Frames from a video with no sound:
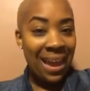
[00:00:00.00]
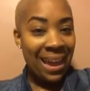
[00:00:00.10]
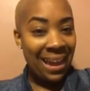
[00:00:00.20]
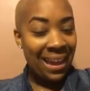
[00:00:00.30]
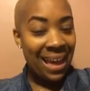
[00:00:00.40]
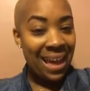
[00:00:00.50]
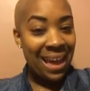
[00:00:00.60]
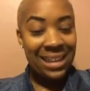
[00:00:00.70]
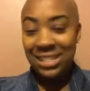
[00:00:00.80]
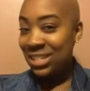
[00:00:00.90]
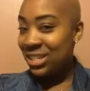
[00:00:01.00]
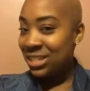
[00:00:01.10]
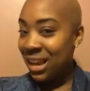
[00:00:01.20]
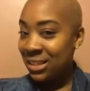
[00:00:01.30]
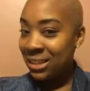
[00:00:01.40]
Hey guys, it's just
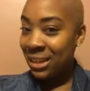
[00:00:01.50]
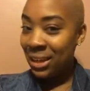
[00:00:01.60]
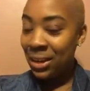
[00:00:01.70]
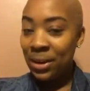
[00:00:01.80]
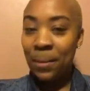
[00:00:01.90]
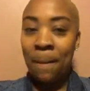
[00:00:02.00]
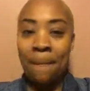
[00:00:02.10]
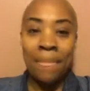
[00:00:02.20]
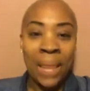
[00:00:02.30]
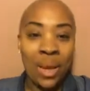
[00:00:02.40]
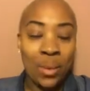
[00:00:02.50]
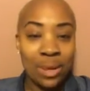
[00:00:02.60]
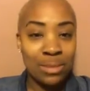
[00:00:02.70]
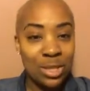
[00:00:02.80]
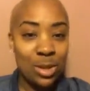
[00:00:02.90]
Jocelyn here.
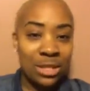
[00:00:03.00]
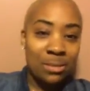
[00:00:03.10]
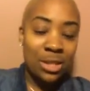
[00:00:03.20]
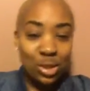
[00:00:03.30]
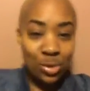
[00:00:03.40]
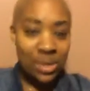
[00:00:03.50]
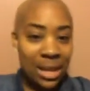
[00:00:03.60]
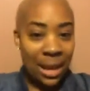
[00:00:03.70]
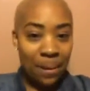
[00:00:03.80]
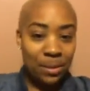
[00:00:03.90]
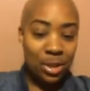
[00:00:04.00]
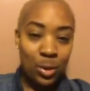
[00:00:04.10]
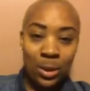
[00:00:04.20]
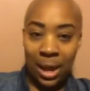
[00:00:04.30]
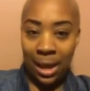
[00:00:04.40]
Welcome to Talk to Me Tuesday, episode
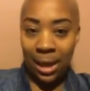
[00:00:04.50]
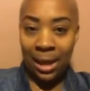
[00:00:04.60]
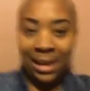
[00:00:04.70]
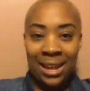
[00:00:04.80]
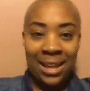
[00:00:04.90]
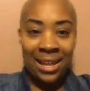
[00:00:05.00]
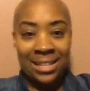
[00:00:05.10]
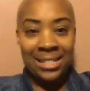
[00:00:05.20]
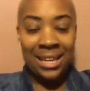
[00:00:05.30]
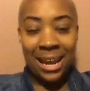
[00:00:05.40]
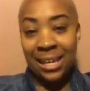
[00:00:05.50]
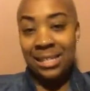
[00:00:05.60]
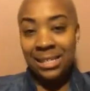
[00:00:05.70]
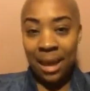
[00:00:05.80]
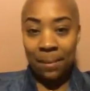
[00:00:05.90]
9. Tonight's
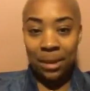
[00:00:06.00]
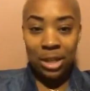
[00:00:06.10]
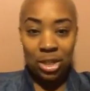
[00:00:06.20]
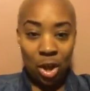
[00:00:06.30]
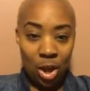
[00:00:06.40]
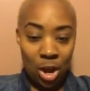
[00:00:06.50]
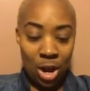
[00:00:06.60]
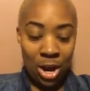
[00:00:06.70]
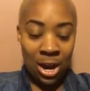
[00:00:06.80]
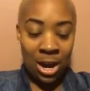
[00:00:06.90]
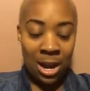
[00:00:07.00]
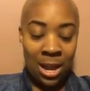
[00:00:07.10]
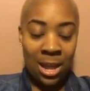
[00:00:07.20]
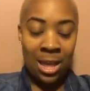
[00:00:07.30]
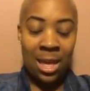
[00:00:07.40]
topics are
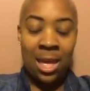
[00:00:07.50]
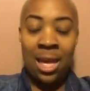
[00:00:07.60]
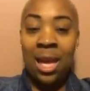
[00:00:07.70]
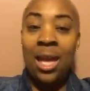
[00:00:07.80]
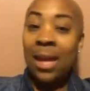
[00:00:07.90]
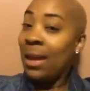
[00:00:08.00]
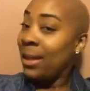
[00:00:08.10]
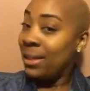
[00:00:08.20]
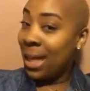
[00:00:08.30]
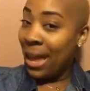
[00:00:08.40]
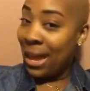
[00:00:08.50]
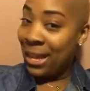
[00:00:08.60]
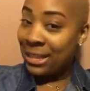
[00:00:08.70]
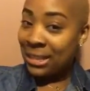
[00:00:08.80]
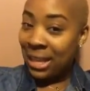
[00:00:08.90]
that
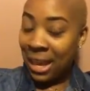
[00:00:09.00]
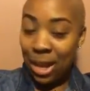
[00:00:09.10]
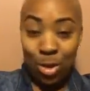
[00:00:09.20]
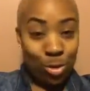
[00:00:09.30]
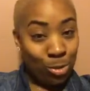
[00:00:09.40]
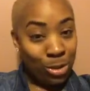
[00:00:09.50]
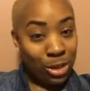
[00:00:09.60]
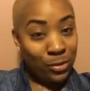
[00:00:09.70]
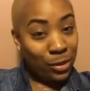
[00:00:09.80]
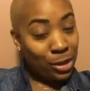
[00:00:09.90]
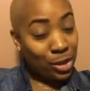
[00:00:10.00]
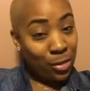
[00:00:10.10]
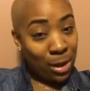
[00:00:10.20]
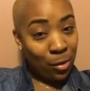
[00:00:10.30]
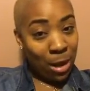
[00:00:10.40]
age thing, cougars versus
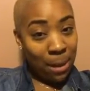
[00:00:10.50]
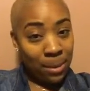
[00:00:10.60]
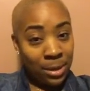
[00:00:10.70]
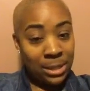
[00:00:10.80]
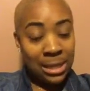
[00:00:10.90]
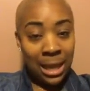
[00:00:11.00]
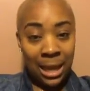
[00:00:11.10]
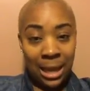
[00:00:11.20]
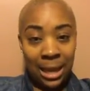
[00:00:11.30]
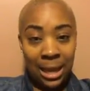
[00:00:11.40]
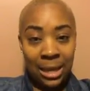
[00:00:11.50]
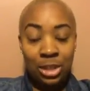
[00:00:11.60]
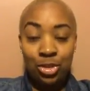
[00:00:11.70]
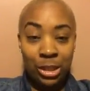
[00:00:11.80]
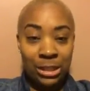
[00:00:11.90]
cradle robbers, and
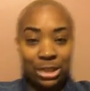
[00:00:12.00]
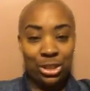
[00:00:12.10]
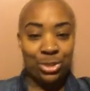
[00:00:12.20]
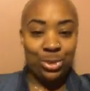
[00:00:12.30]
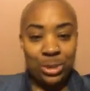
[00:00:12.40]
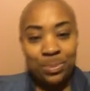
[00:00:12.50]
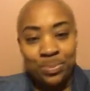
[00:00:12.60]
trust issues.